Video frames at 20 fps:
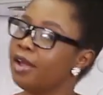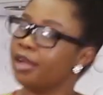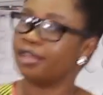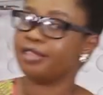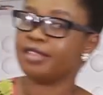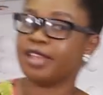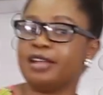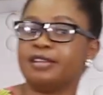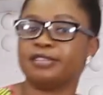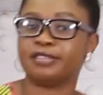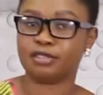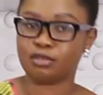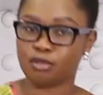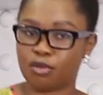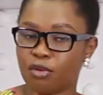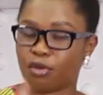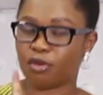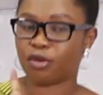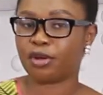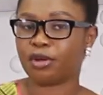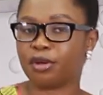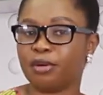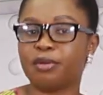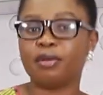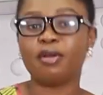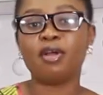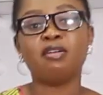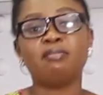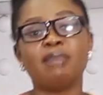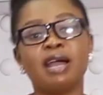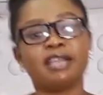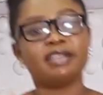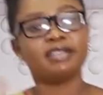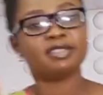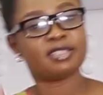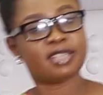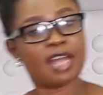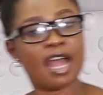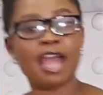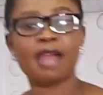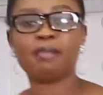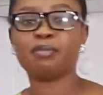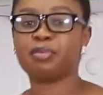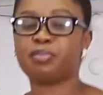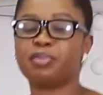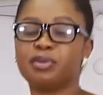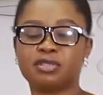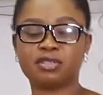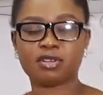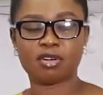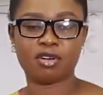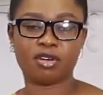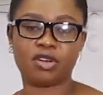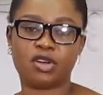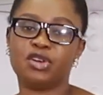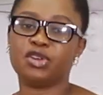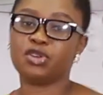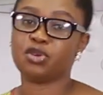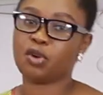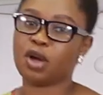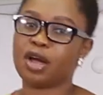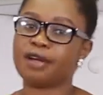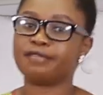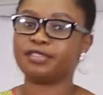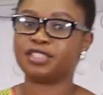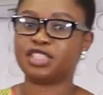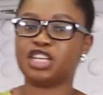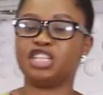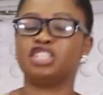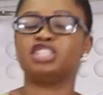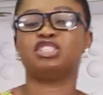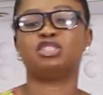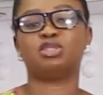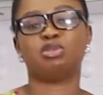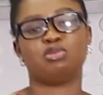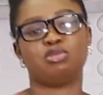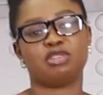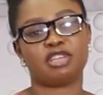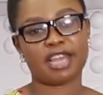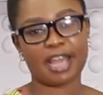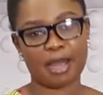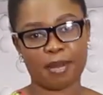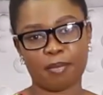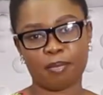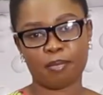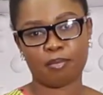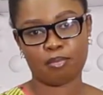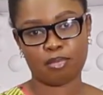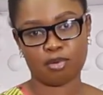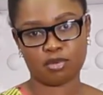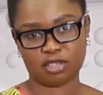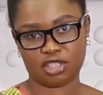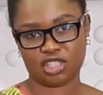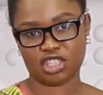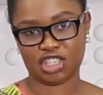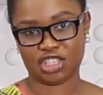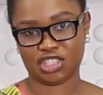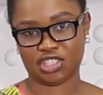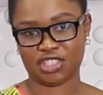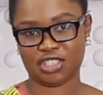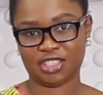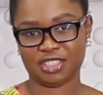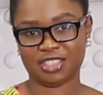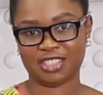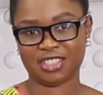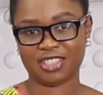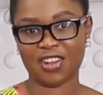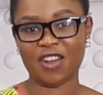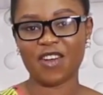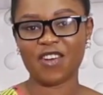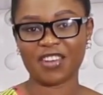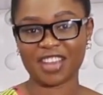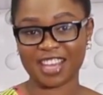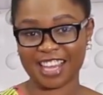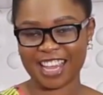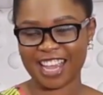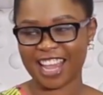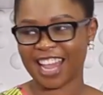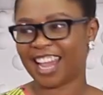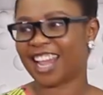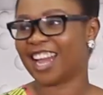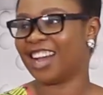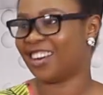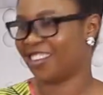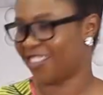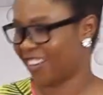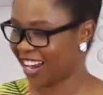there is no oil. By the time you put oil, you have changed it to yam pottage. Okay, all